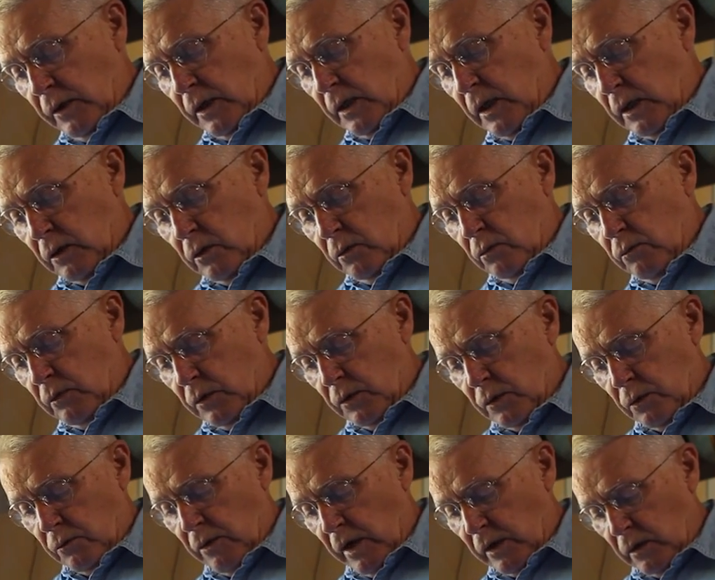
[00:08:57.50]
get too
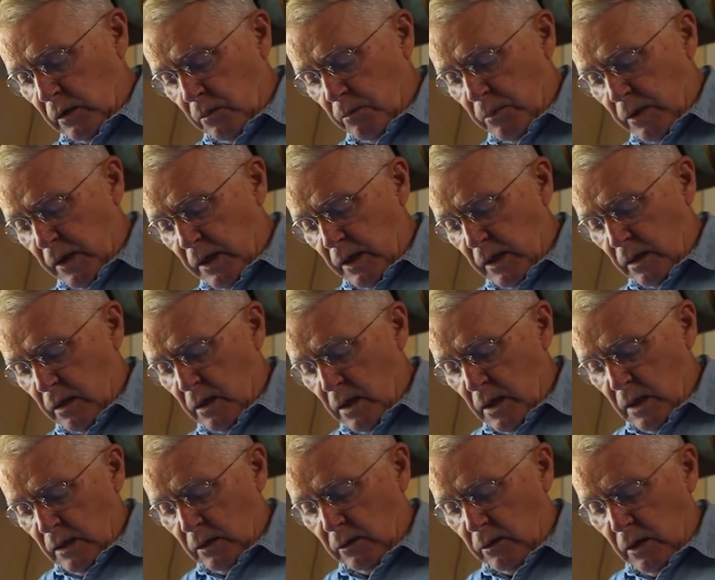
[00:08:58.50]
distracted by
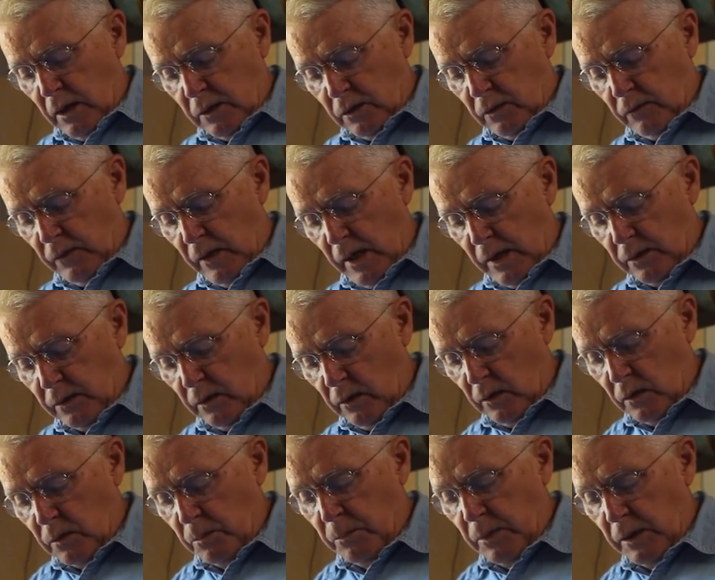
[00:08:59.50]
lots of
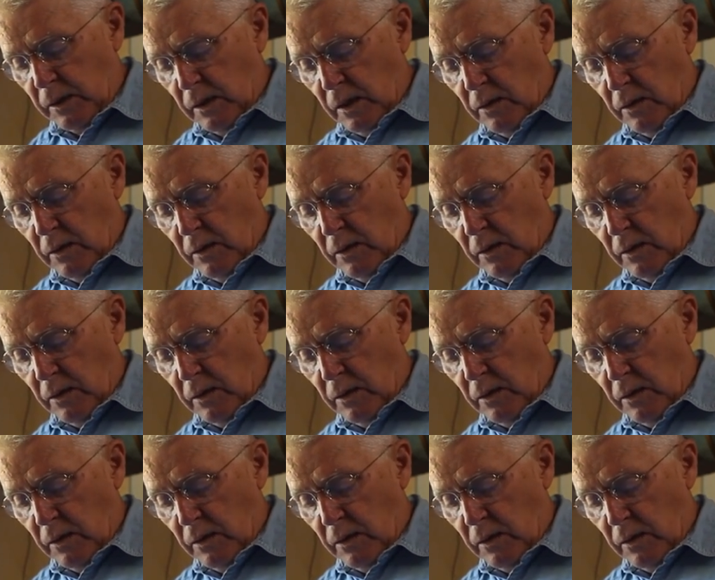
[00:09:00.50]
accidents. But I